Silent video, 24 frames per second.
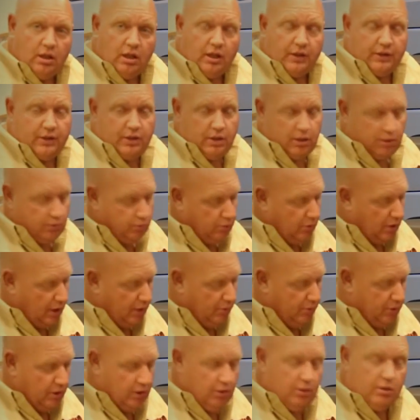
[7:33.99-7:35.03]
And this is why
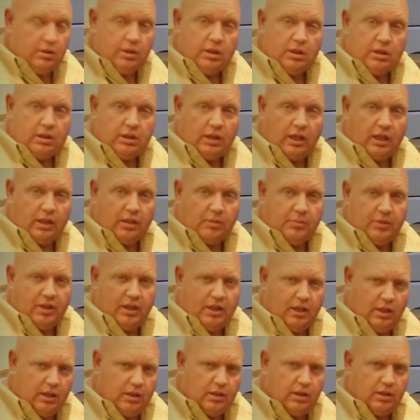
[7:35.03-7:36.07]
we use this style of bit,
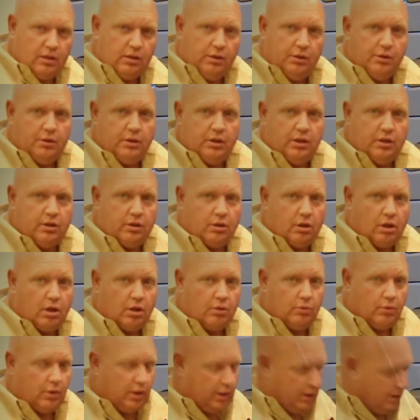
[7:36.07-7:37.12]
and it's included in your hardware